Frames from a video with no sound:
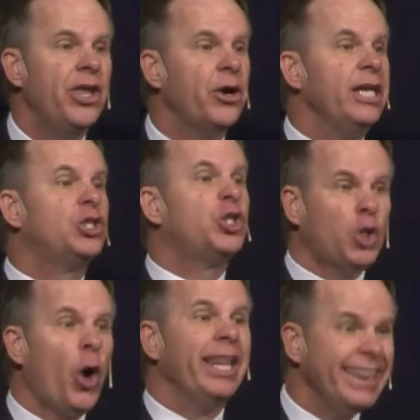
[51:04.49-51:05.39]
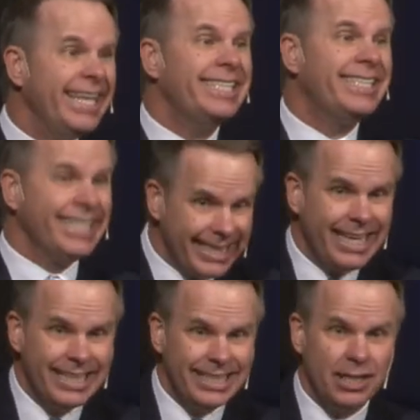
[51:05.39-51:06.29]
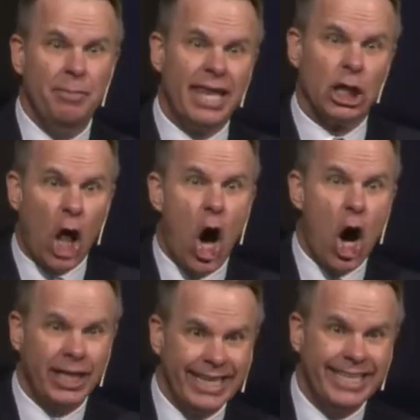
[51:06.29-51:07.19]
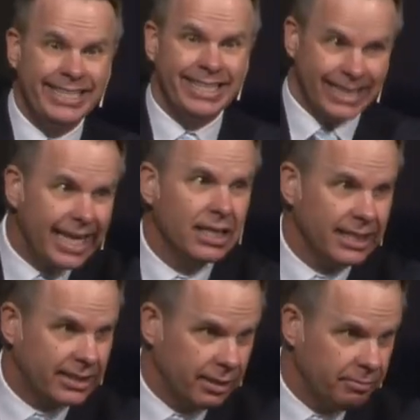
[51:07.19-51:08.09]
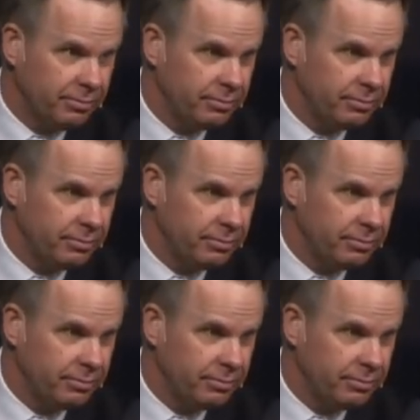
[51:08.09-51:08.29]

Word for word: is short list legalism and long list legalism.